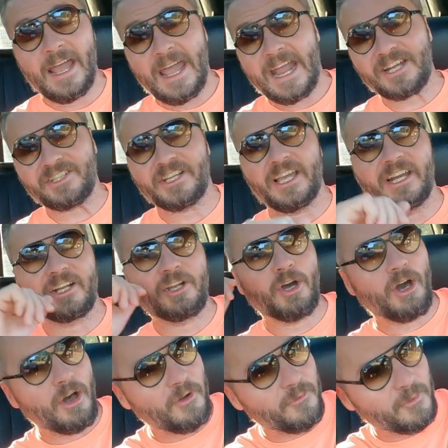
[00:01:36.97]
I actually got a
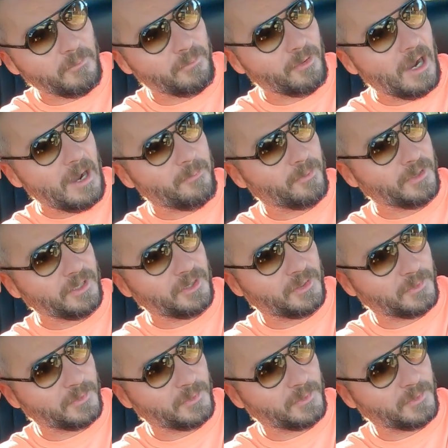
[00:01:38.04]
call from Property